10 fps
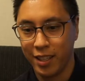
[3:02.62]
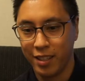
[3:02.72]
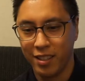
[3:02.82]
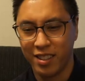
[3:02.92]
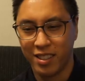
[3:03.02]

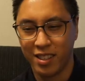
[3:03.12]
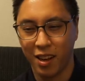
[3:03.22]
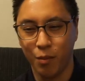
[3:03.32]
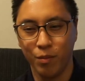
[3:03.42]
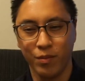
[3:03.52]

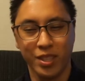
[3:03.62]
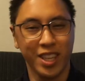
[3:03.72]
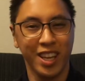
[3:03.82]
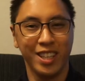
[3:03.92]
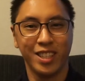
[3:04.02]
some
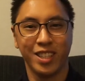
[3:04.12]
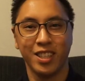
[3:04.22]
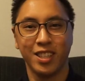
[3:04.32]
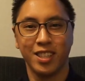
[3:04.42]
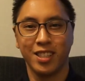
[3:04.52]

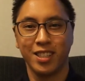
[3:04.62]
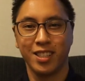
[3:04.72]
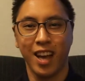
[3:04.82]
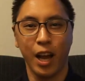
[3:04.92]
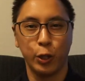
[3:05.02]
teachers
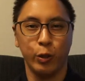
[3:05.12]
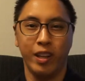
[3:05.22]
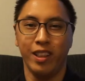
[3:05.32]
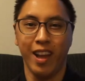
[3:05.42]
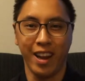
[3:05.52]
actually
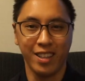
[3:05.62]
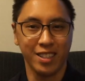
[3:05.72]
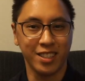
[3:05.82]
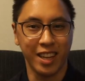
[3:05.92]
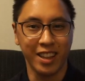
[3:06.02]
like to
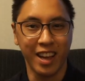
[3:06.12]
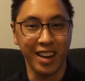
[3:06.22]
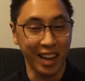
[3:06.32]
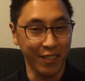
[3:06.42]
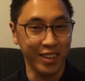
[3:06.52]
sing that
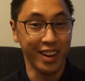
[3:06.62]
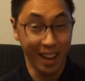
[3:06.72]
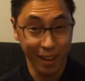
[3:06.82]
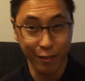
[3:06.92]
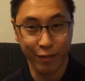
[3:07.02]
even
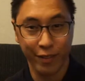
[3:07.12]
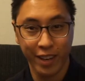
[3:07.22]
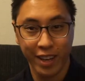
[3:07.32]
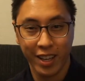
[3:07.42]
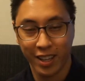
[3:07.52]
if
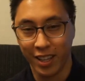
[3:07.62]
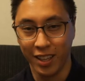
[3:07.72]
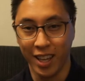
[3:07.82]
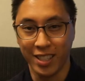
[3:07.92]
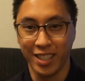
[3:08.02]
the
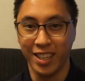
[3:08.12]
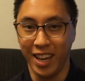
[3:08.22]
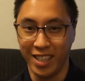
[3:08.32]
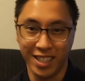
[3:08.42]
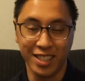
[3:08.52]
lesson
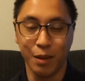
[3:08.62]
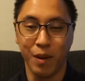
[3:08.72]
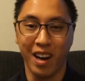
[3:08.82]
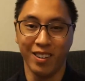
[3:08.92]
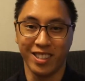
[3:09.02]
isn't
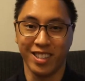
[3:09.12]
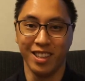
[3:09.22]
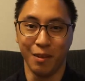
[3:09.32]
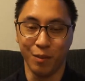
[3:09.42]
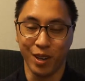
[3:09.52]
about
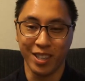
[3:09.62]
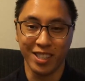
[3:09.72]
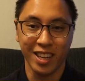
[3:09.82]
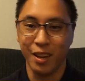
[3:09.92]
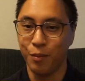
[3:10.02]
numbers,
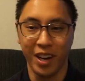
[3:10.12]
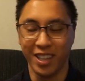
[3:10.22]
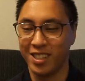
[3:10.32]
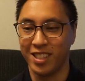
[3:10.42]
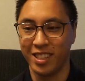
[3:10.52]
but
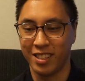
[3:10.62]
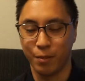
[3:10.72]
it's just,